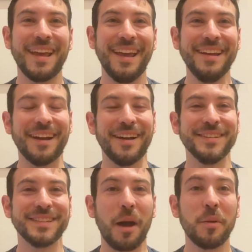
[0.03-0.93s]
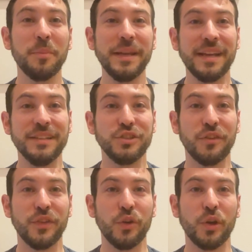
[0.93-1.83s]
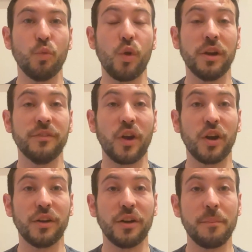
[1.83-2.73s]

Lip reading: Hey guys, I'm going to be interviewing one of our